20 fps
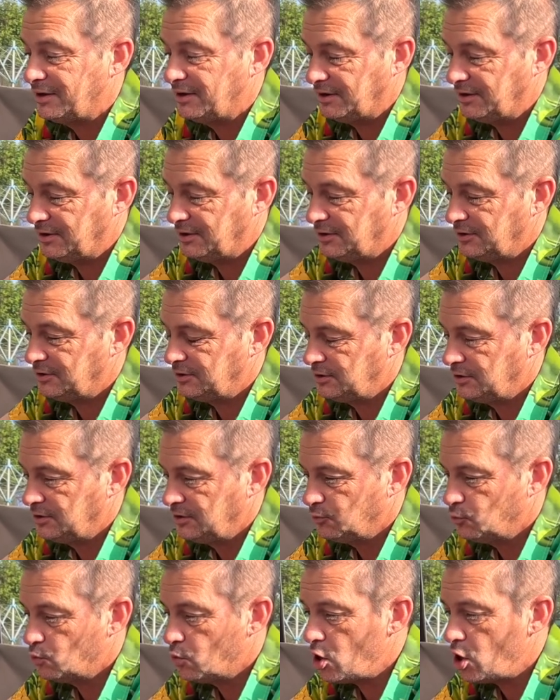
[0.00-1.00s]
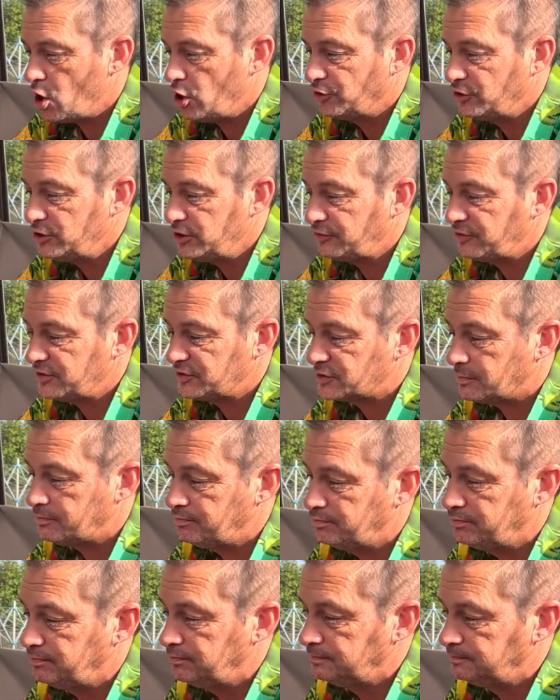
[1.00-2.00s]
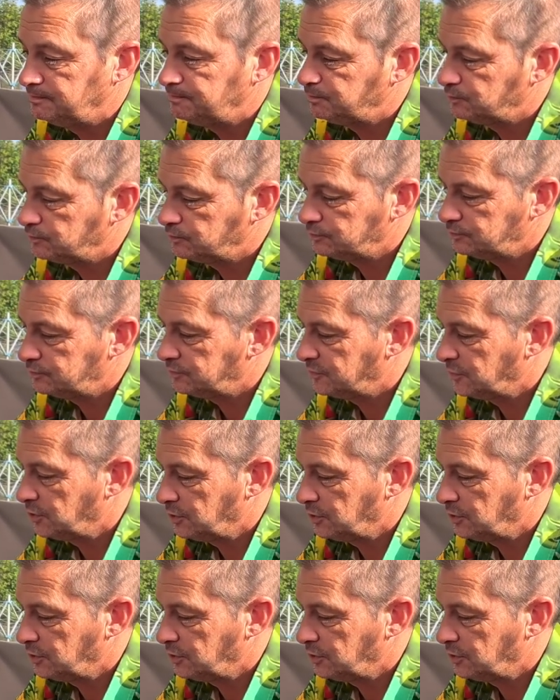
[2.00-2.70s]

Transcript: Oh. What? no, no, no, not yet, not yet.